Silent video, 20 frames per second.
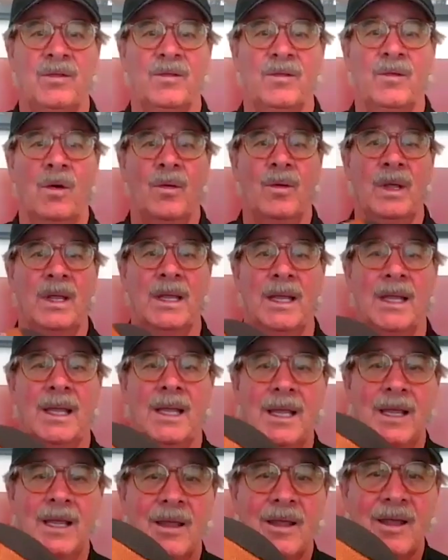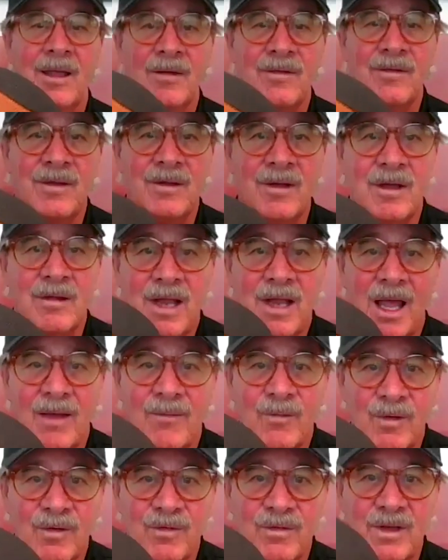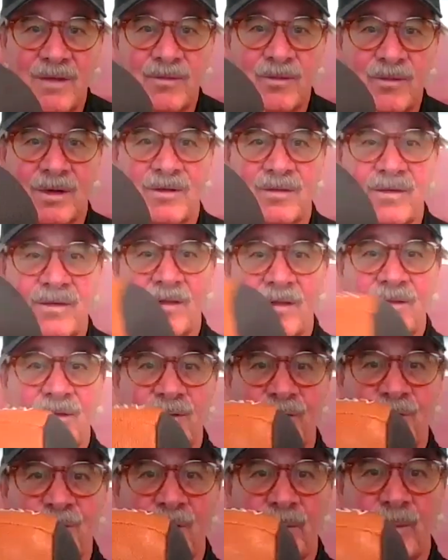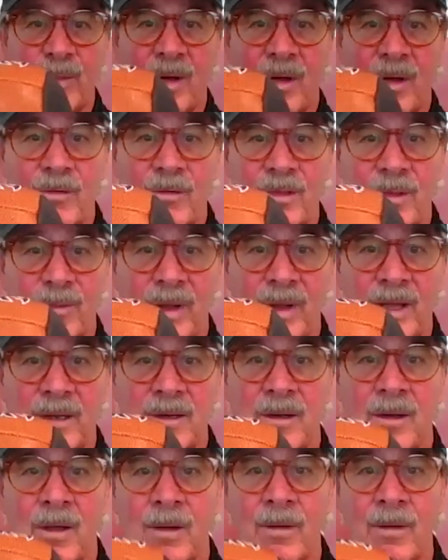throwing, because he doesn't have a receiver. See, it's a football with a blunt